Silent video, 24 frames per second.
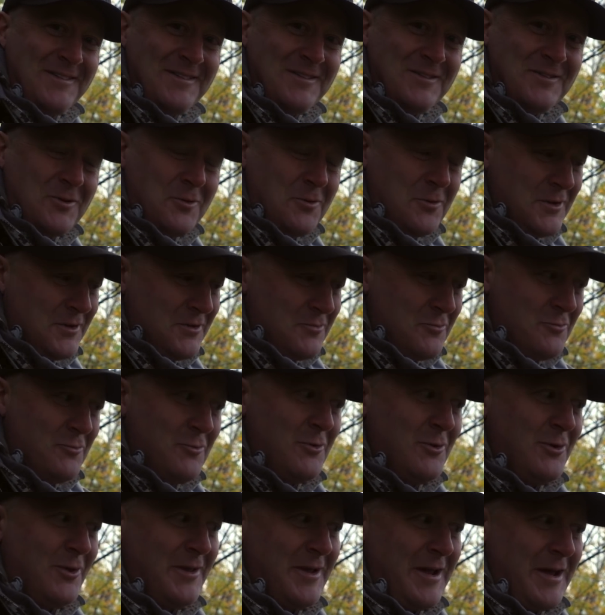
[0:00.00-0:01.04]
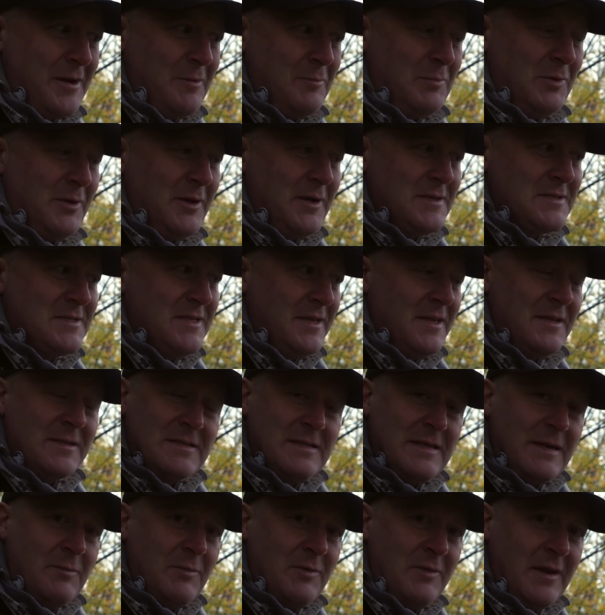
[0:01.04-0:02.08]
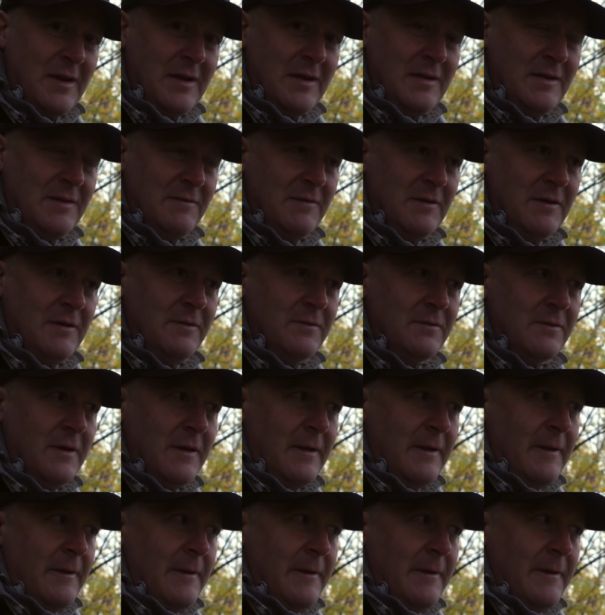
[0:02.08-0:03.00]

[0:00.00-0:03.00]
So it's really out of place. And then same with the ATVs.